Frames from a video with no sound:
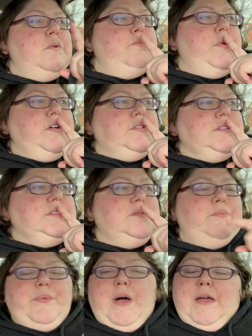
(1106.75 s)
books,
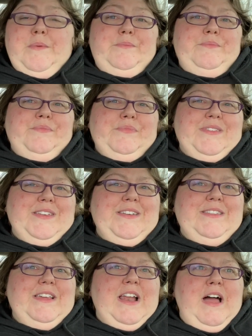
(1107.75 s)
but
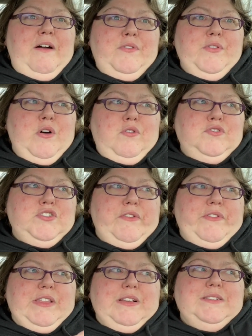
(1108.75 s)
that I have on the hold
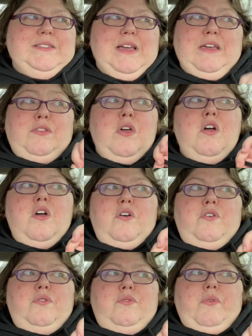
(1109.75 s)
shelf. I think it's like
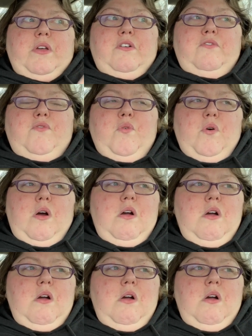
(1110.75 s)
three or four.